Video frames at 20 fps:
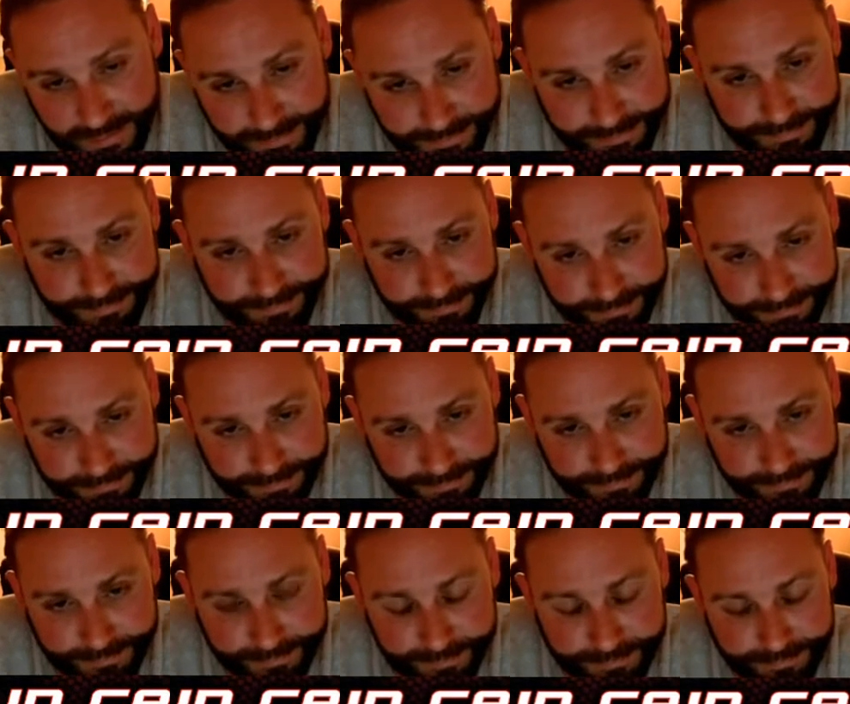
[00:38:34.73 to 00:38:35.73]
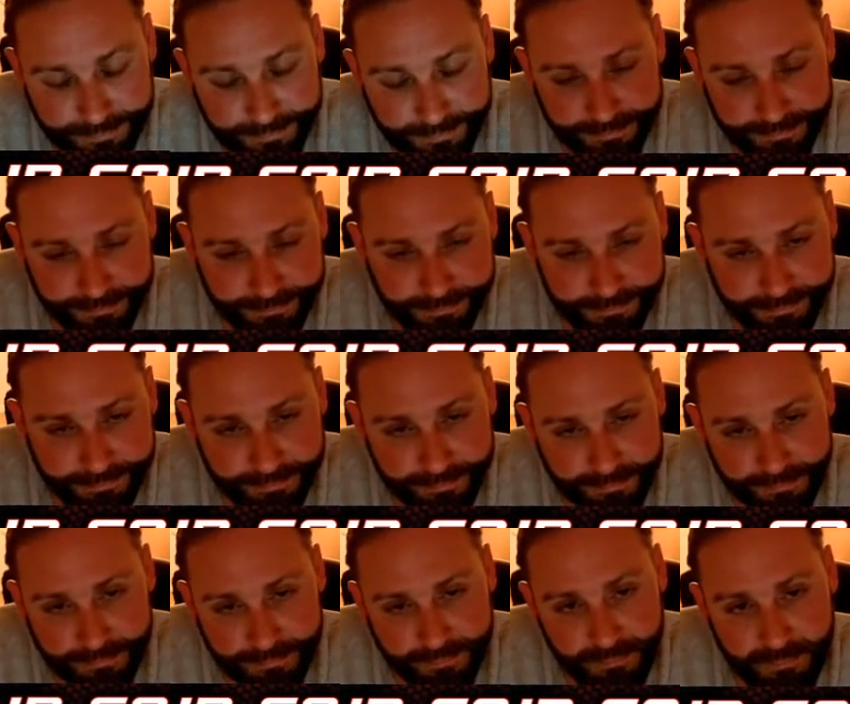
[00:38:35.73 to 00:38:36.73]
So what about rotary engines? I mean,
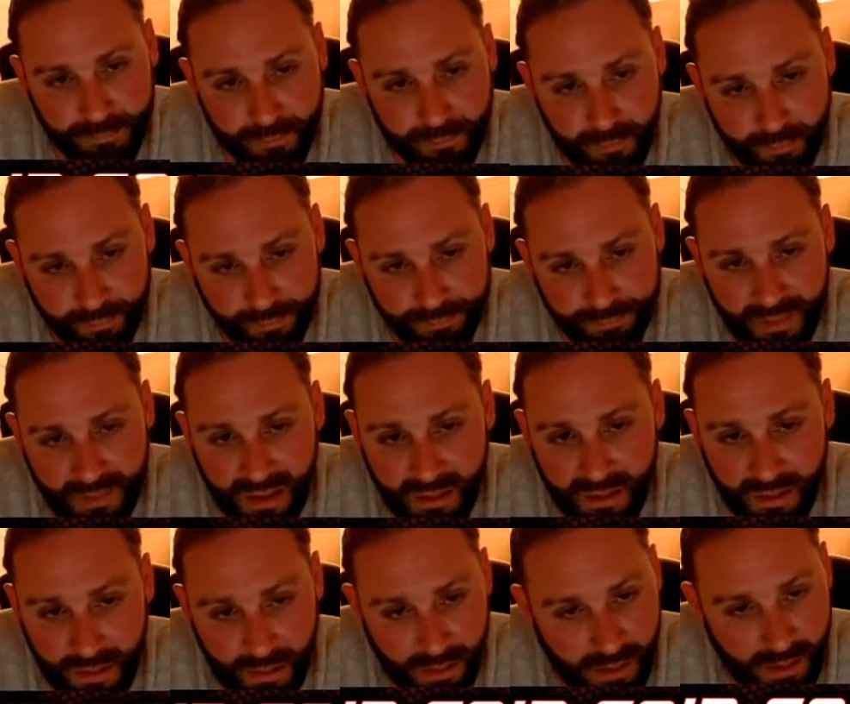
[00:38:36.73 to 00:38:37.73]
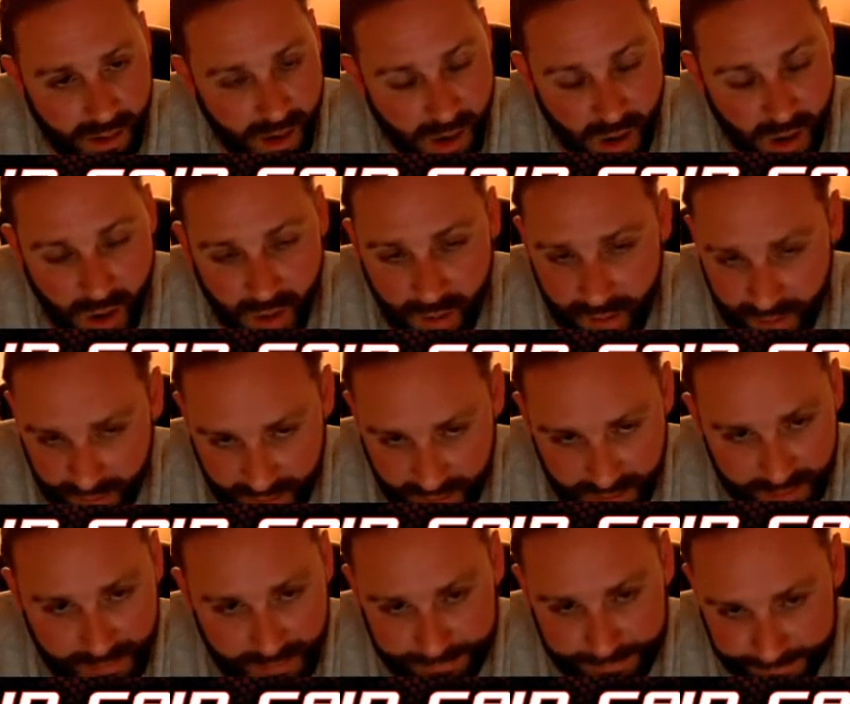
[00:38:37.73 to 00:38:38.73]
because those things are designed just to crank
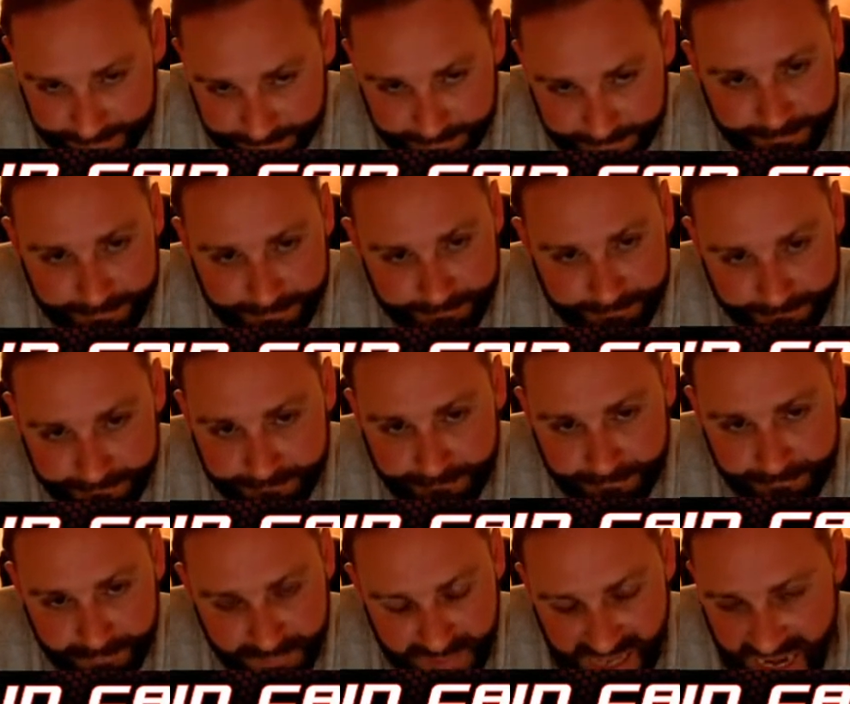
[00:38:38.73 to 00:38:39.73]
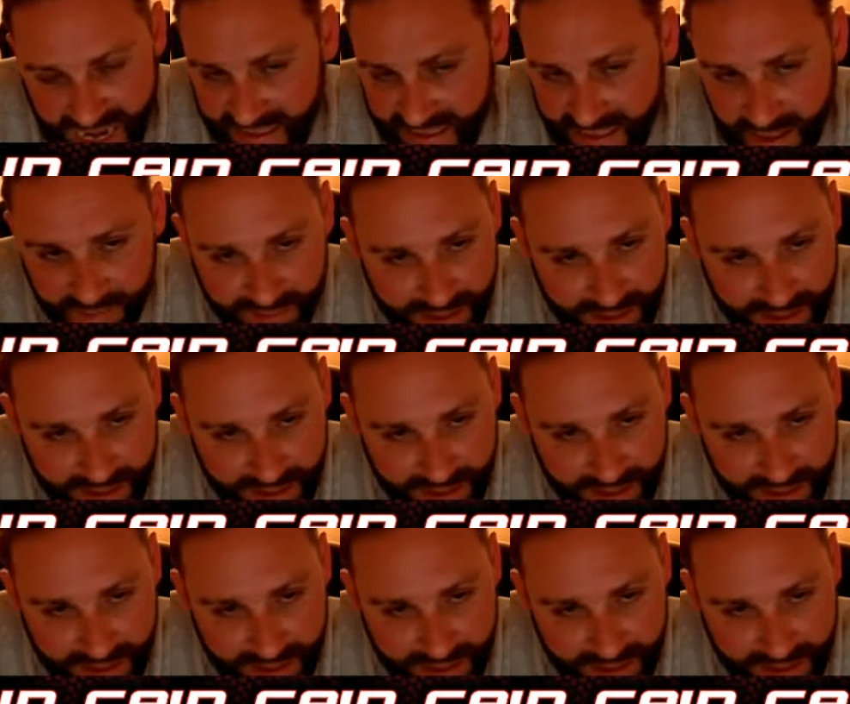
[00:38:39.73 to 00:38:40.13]
forever, right? So what do you?